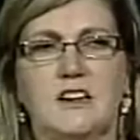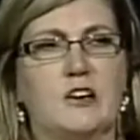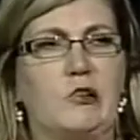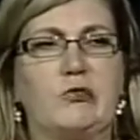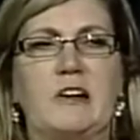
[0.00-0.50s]
a
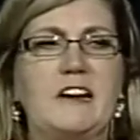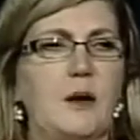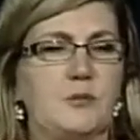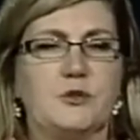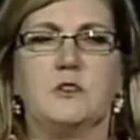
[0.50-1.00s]
great
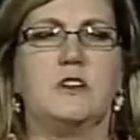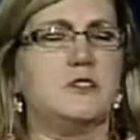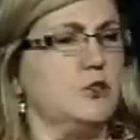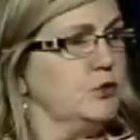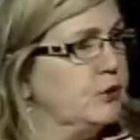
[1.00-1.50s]

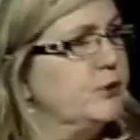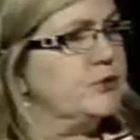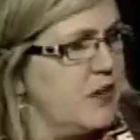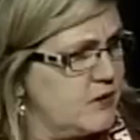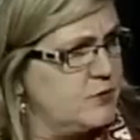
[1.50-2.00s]
opportunity to
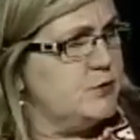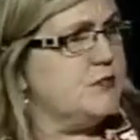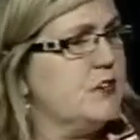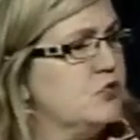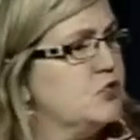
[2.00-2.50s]
learn, as you
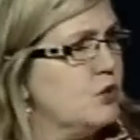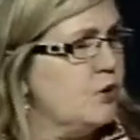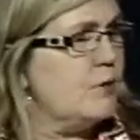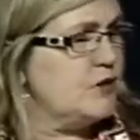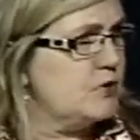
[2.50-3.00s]
said,
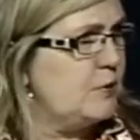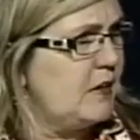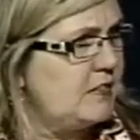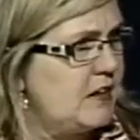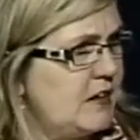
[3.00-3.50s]
so much
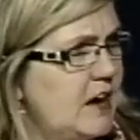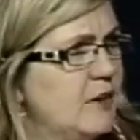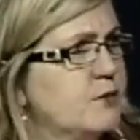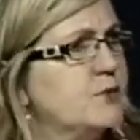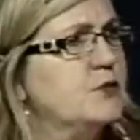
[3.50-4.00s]
about that
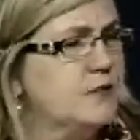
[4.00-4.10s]
house.